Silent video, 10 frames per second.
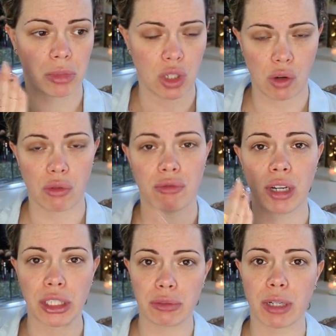you know,
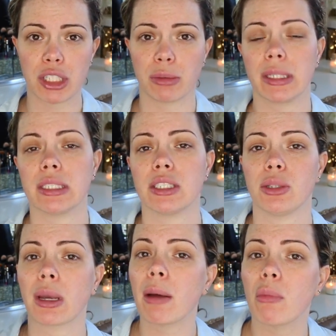very regimented,
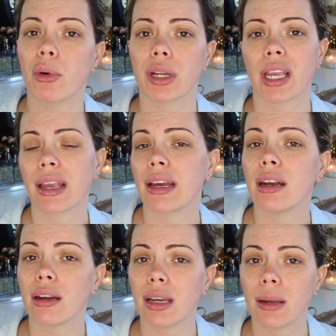doing it morning
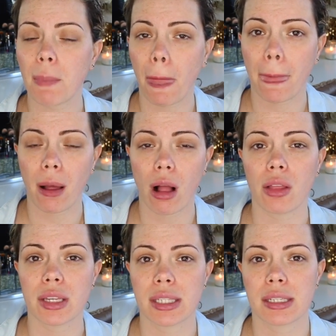and night
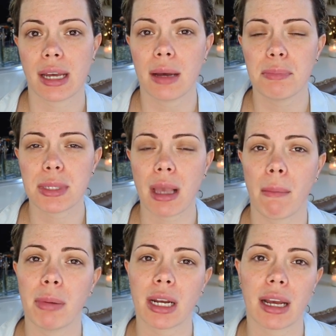all the steps,
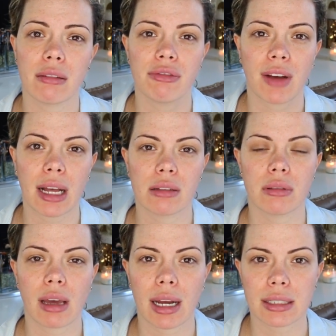but I
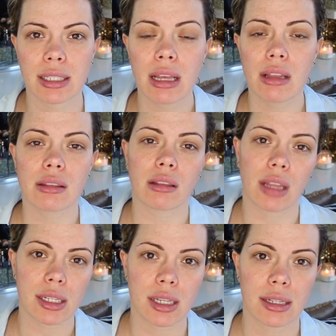found that the
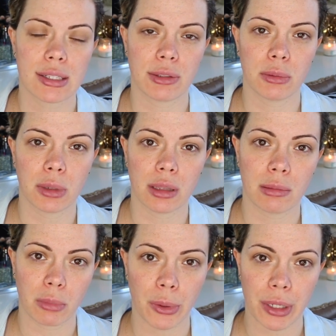less I do in
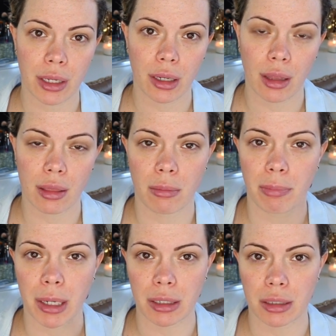the morning, the
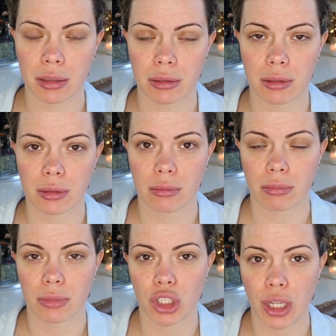better
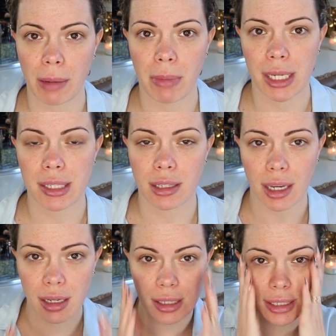shape my
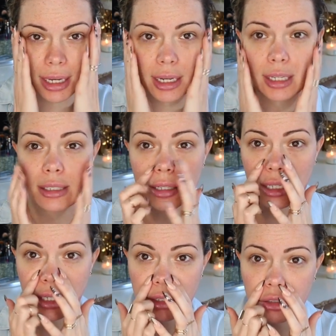skin is and it
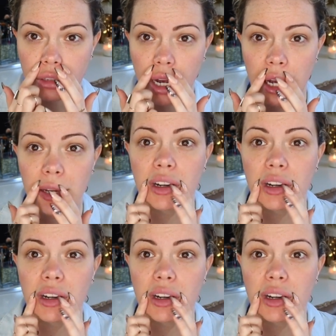doesn't get dry